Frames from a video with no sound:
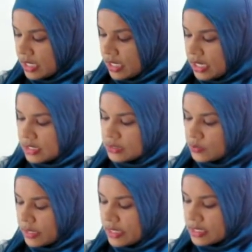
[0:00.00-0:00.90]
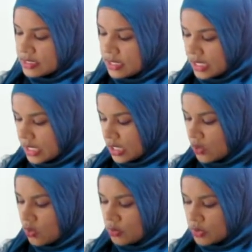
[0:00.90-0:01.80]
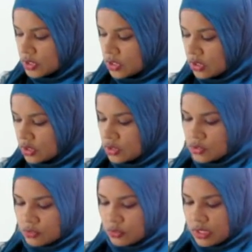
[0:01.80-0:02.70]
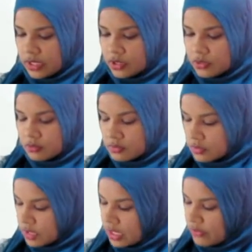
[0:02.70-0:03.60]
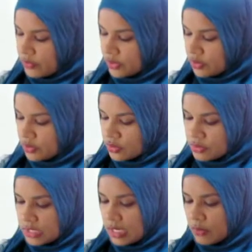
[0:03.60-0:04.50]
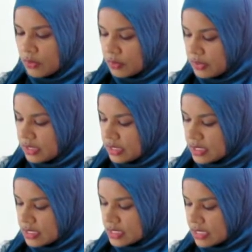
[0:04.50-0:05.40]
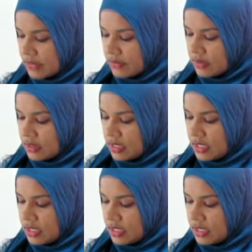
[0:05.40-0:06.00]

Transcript: And when it's like almost cooked through, like halfway cooked through, then I'm going to put in the cassava